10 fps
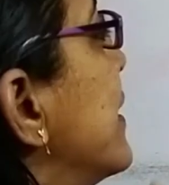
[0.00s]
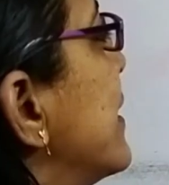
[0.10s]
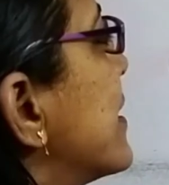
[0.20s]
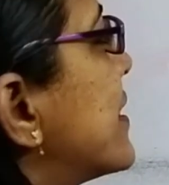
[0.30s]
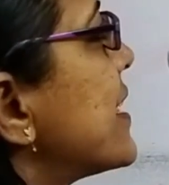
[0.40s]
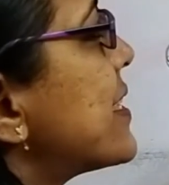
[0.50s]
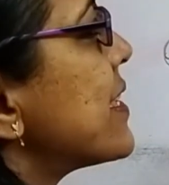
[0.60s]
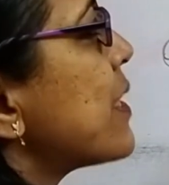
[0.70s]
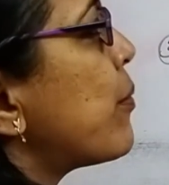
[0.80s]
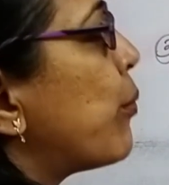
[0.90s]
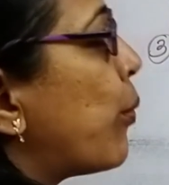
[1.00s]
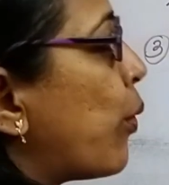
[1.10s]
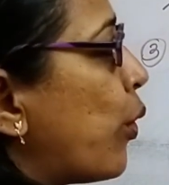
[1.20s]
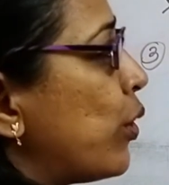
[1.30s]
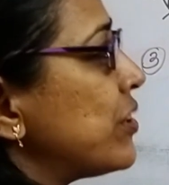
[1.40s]
This is the
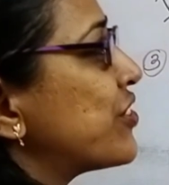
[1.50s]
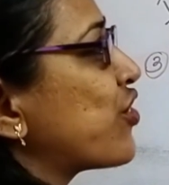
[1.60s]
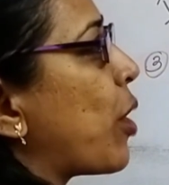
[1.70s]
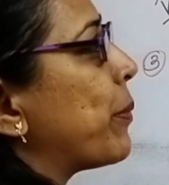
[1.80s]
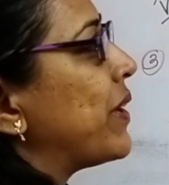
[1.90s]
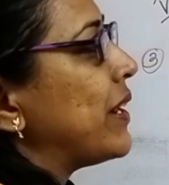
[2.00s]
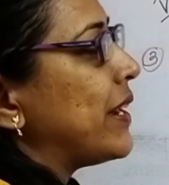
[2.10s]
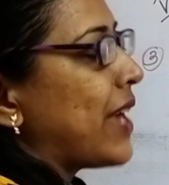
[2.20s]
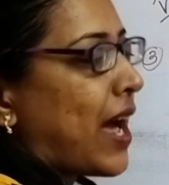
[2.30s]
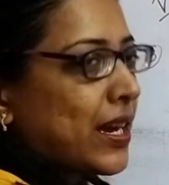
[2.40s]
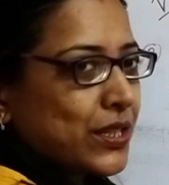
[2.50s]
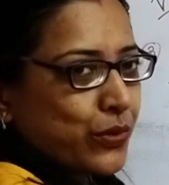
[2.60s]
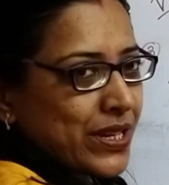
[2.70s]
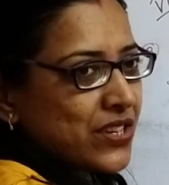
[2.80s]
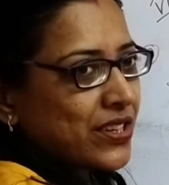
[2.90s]
most commonly asked
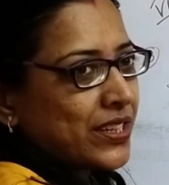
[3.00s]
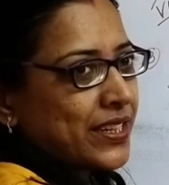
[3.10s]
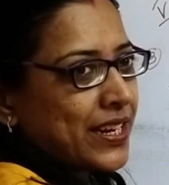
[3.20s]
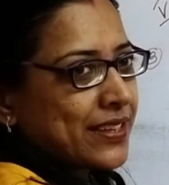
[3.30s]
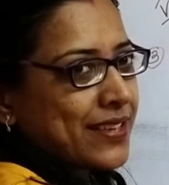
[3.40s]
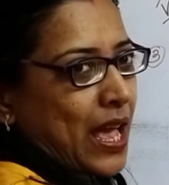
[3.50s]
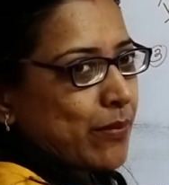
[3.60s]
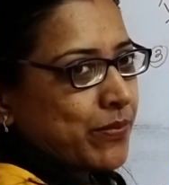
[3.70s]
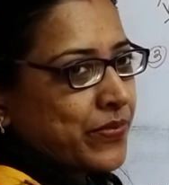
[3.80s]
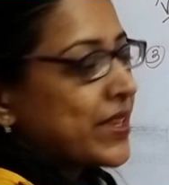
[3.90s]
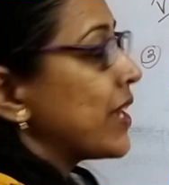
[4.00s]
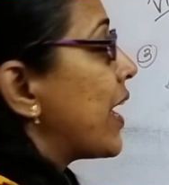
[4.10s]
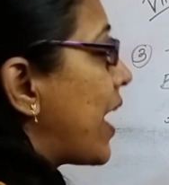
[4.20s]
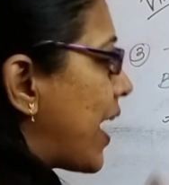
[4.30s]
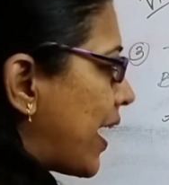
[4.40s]
question in exam,
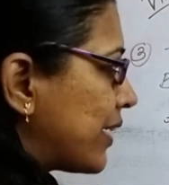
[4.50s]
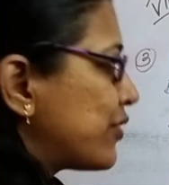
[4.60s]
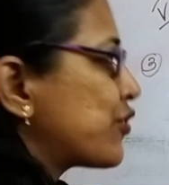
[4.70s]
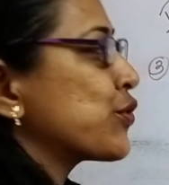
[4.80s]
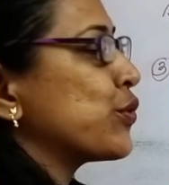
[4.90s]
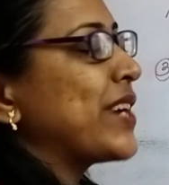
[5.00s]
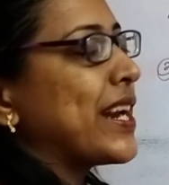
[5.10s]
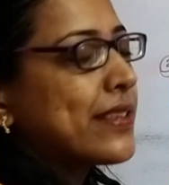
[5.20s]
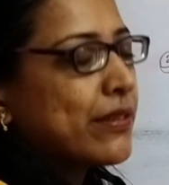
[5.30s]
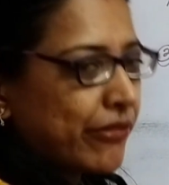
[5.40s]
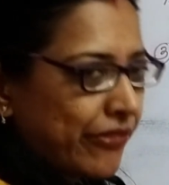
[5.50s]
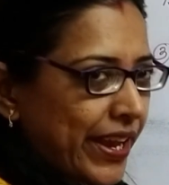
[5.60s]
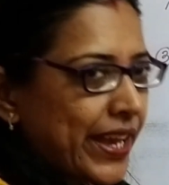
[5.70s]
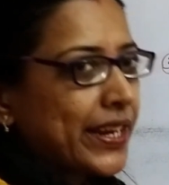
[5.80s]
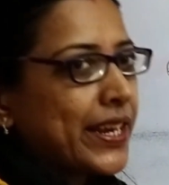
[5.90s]
and students
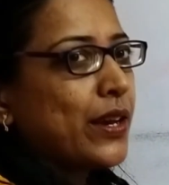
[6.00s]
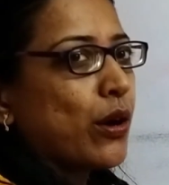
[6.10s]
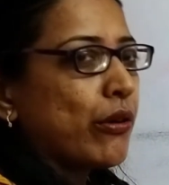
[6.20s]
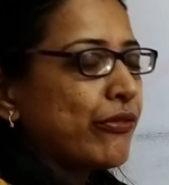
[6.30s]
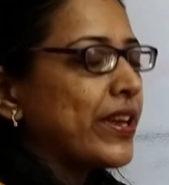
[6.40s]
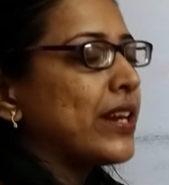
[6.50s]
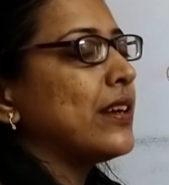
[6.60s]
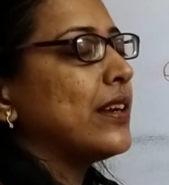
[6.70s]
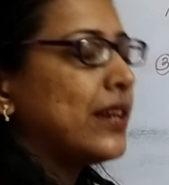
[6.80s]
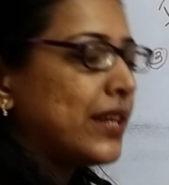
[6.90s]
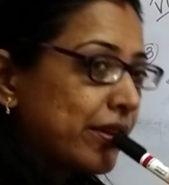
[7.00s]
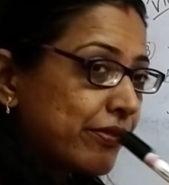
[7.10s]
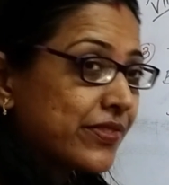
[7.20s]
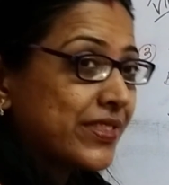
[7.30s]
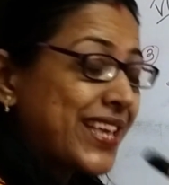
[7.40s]
very often
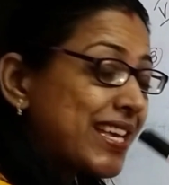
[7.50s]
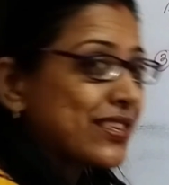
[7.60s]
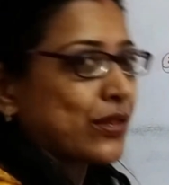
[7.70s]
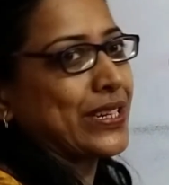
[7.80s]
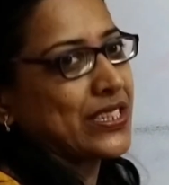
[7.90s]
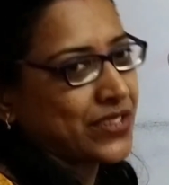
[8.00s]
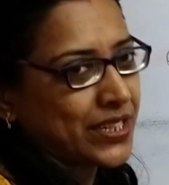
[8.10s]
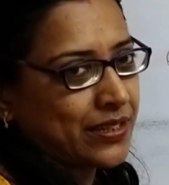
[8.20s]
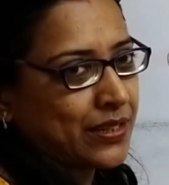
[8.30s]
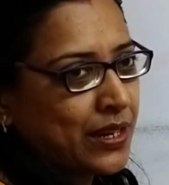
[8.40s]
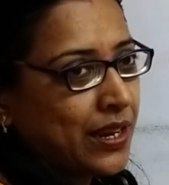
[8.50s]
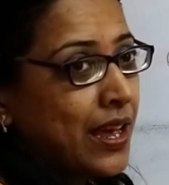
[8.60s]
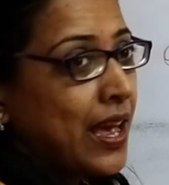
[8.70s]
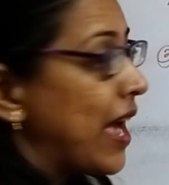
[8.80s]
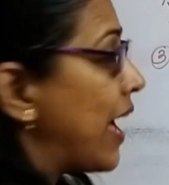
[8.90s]
leave this question.
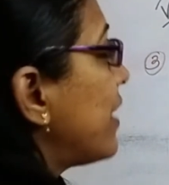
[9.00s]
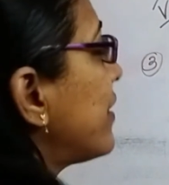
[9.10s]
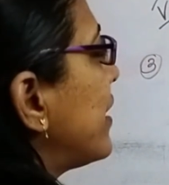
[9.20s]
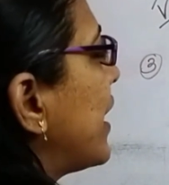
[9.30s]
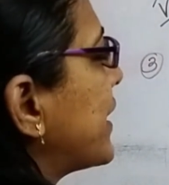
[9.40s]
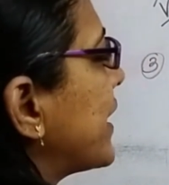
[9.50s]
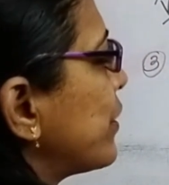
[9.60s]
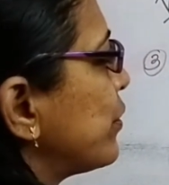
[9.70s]
And related to